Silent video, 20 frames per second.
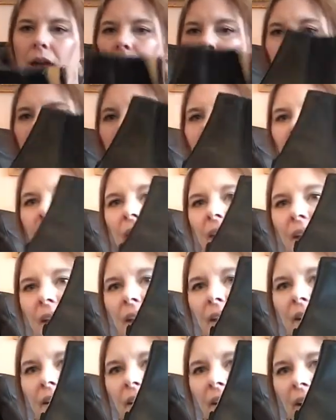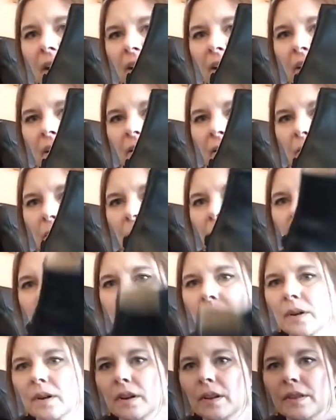But again,
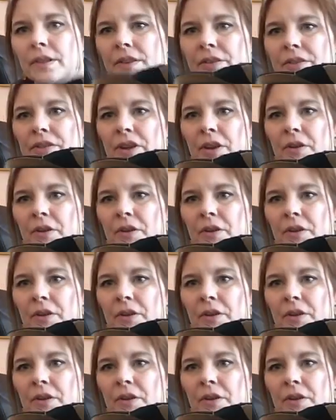there's no